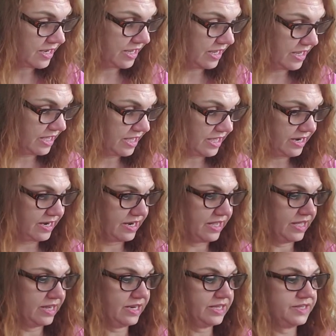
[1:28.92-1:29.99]
And
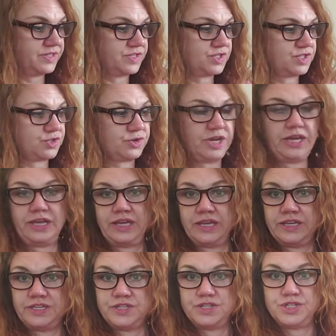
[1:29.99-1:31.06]
it is straight
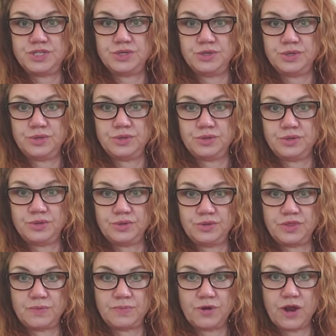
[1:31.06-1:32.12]
into
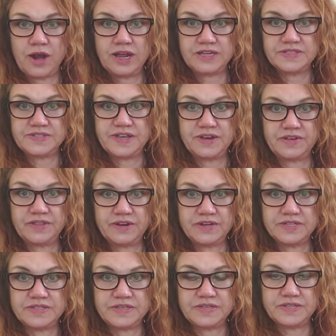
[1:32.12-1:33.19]
the products here. There
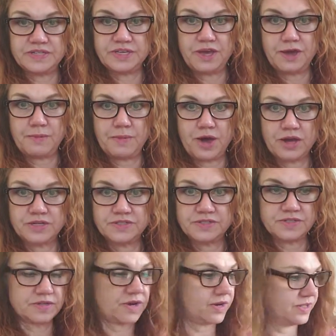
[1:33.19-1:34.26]
isn't a
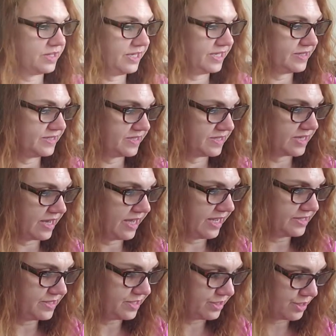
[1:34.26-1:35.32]
box on the
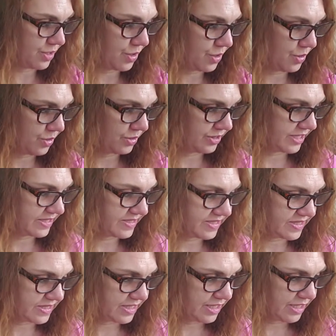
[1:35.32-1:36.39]
inside. So let's
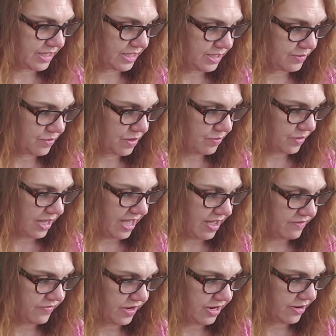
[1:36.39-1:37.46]
see what we
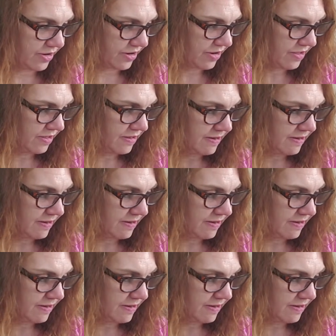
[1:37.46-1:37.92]
have here.